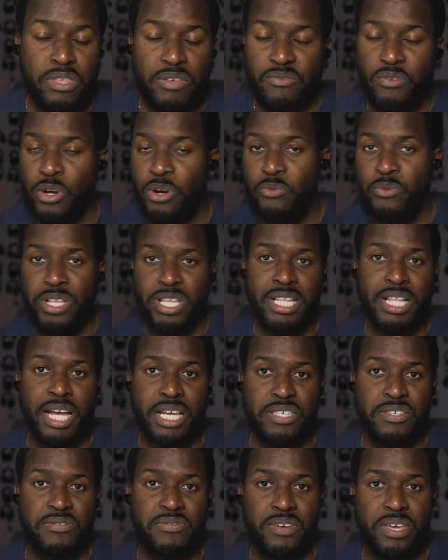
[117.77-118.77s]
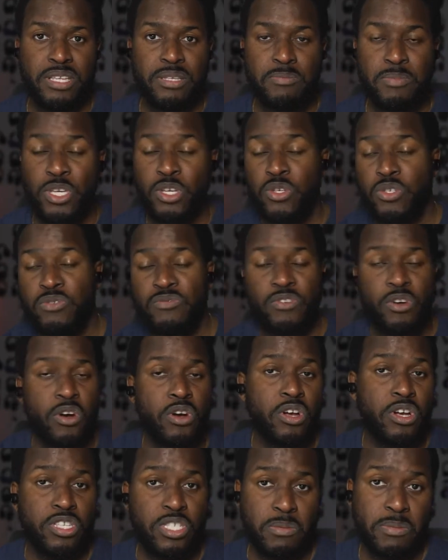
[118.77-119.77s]
They've got a really nice fit because you've
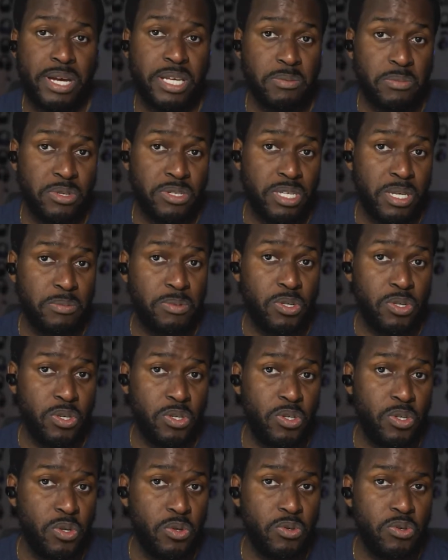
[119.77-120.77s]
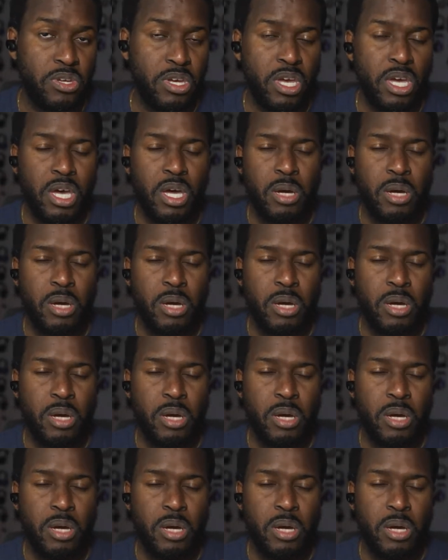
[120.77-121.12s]
got customizable tips you can use,